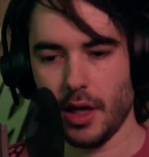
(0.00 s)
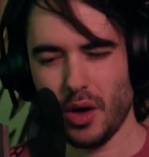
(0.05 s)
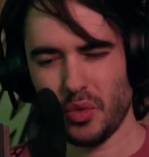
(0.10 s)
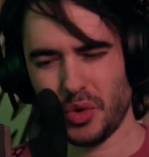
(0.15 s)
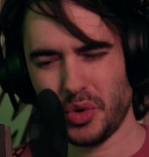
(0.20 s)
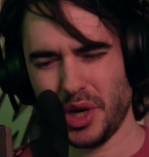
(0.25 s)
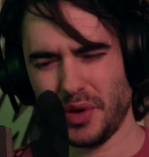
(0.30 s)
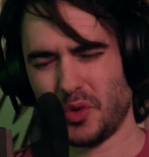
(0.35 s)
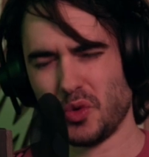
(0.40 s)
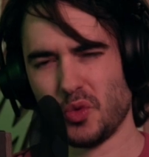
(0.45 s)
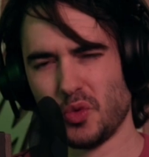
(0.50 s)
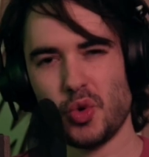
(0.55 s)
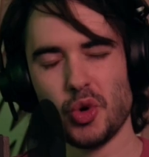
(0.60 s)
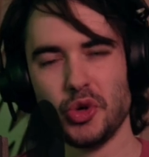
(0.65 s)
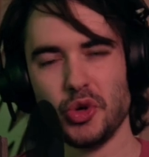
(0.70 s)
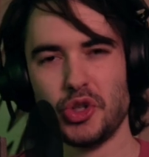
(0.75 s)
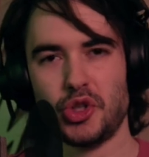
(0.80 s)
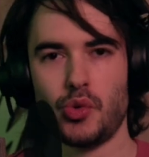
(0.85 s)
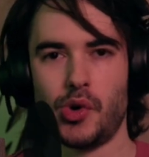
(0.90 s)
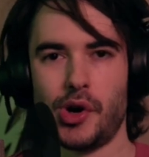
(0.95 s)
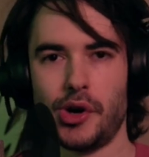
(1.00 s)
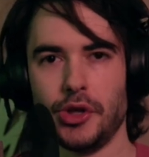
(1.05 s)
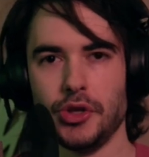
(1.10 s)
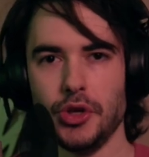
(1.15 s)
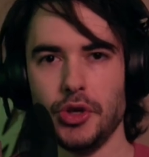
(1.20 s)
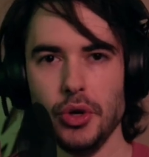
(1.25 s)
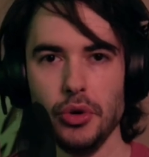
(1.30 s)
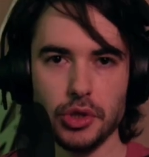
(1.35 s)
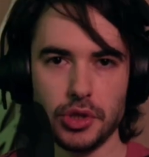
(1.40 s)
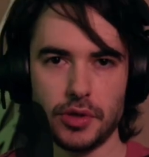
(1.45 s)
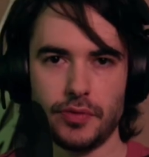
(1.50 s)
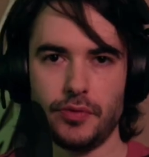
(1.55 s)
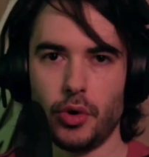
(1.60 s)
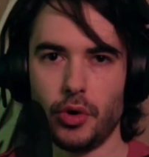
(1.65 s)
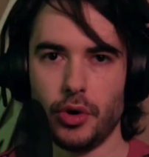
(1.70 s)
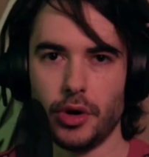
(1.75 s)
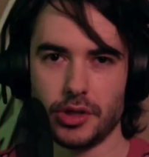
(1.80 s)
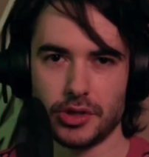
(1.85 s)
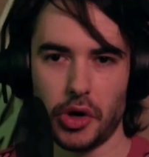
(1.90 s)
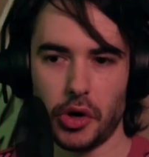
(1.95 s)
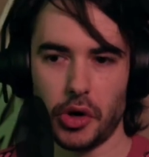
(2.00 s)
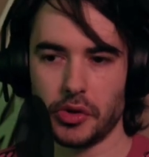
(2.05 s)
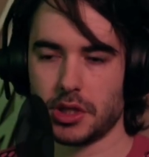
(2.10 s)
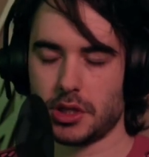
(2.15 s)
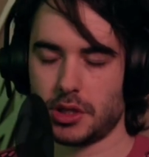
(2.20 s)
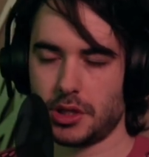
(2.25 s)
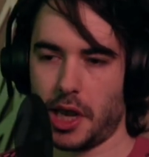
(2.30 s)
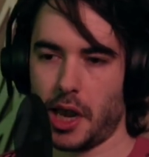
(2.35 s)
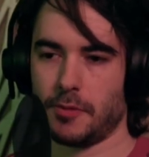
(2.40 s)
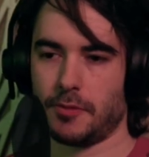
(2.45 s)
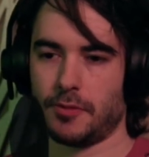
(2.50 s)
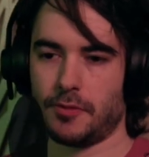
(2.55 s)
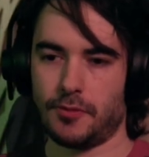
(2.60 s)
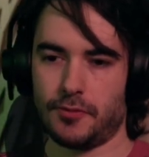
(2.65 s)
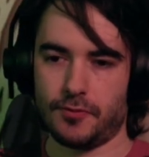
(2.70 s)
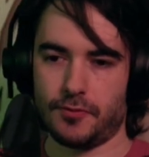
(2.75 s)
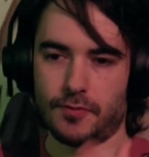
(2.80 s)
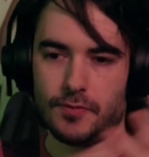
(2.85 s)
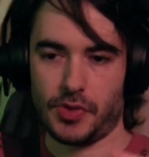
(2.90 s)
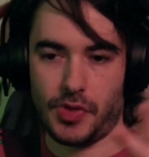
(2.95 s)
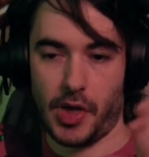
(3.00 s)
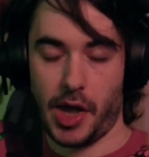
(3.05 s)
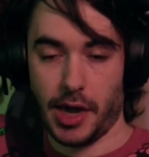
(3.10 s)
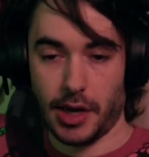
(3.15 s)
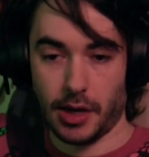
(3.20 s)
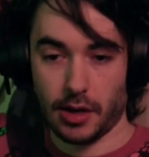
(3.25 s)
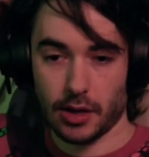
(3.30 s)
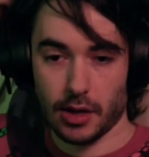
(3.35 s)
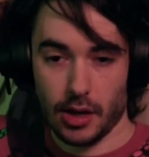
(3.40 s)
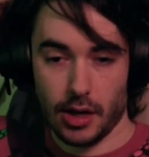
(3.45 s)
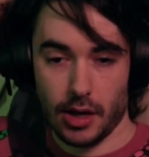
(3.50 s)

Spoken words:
whatever words you want to use for it. It's all the same thing.